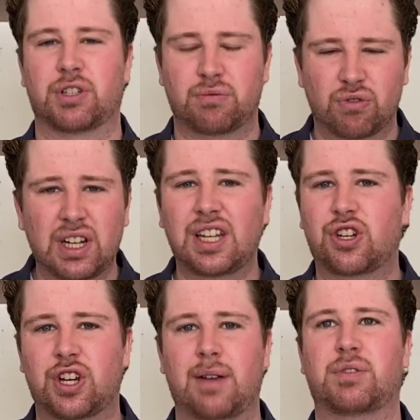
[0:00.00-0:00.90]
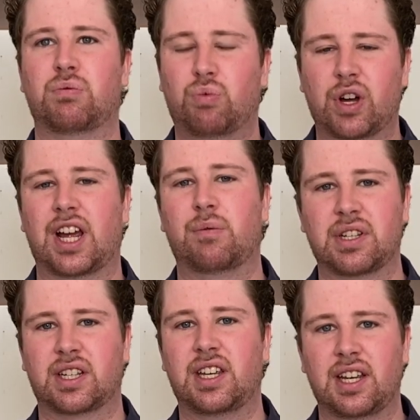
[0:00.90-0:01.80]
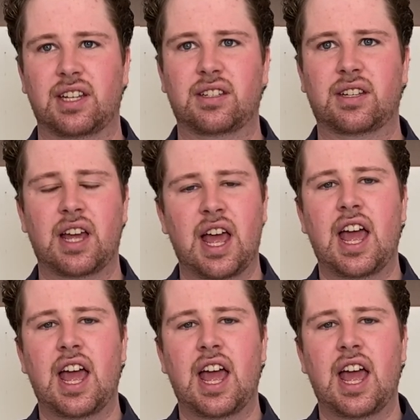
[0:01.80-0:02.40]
which really shapes what our whisky is.